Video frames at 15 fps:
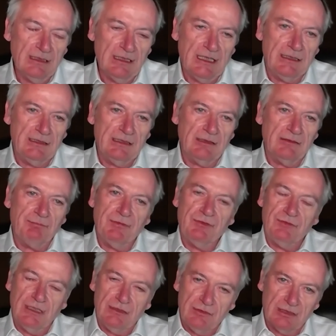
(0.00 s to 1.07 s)
And yet
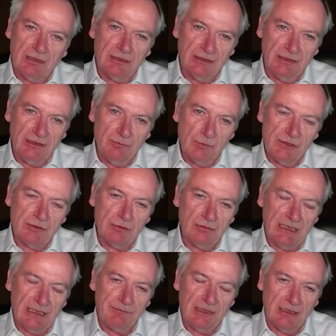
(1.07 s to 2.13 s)
digitally, we still
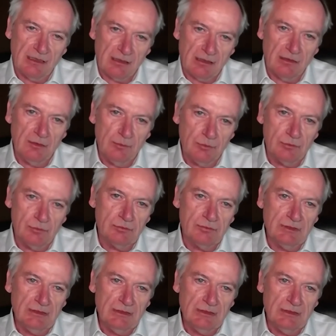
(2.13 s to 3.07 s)
have that global